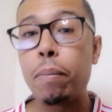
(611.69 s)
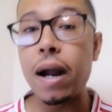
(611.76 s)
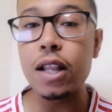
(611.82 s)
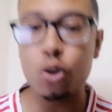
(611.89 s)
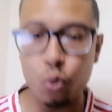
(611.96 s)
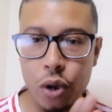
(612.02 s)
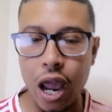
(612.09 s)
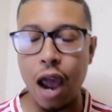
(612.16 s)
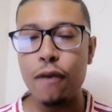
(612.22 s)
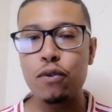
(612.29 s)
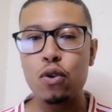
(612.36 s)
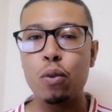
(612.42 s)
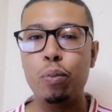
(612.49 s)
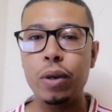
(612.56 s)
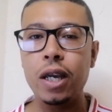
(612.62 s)
but we
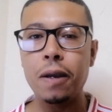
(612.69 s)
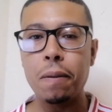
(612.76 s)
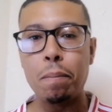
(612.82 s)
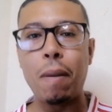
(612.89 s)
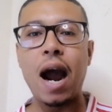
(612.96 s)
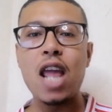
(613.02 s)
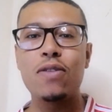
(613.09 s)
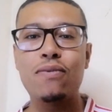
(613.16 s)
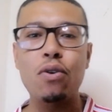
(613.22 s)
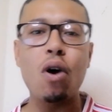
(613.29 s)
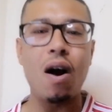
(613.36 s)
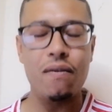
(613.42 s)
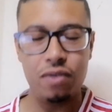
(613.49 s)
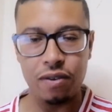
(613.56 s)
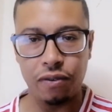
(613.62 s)
have to be
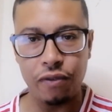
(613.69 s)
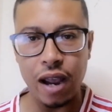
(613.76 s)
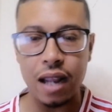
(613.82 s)
mindful of the